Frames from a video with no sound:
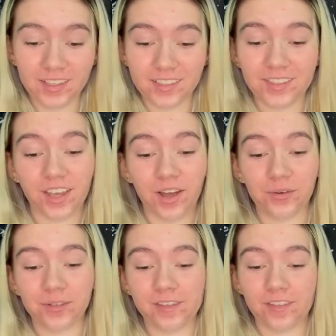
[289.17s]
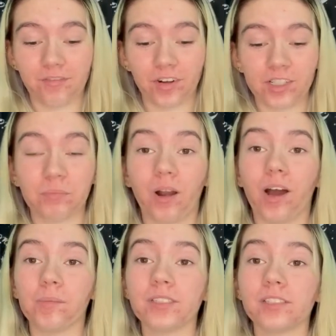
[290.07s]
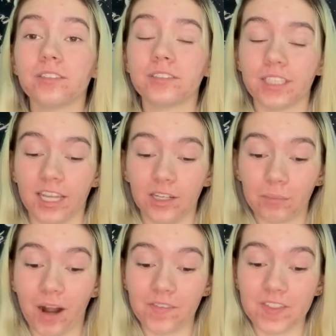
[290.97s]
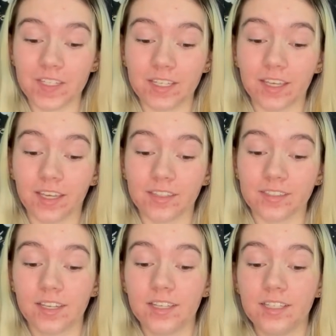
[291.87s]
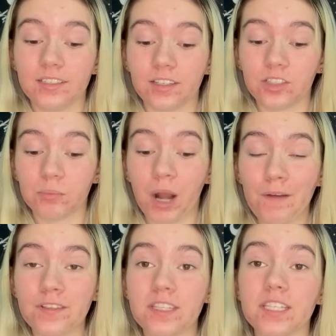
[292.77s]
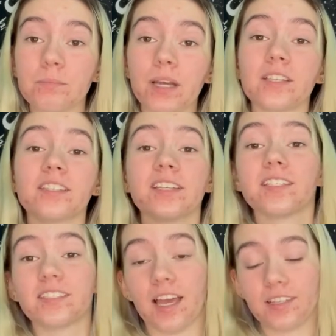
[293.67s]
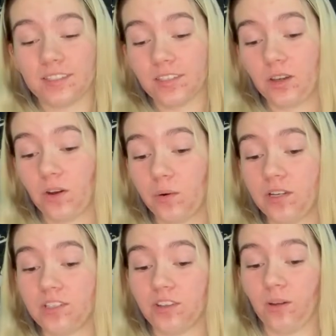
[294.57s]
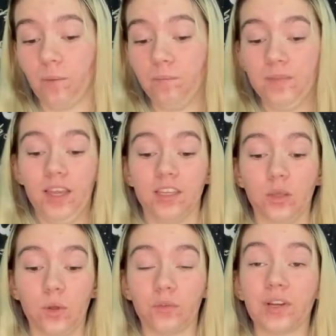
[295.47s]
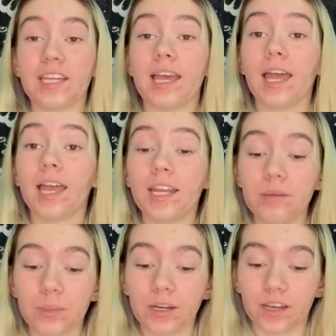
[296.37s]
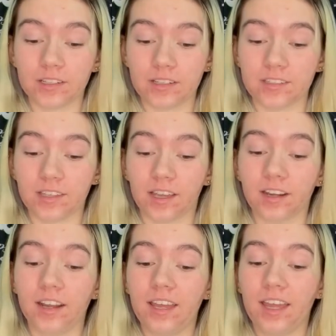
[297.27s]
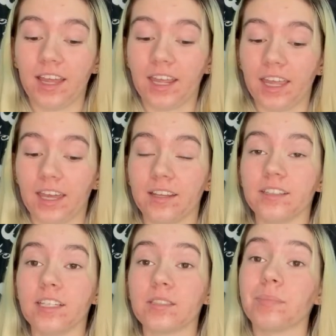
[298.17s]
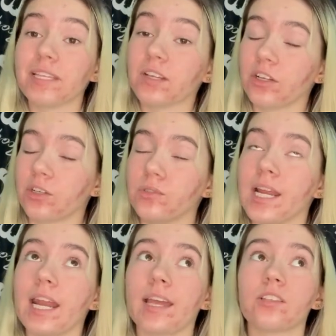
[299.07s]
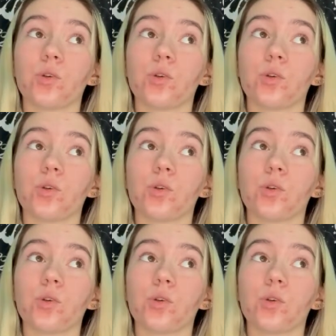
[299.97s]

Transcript: So the first prompt to get your prophecy is, does your prophecy spell success or doom? You can read any book under the sun, and it's based on your rating.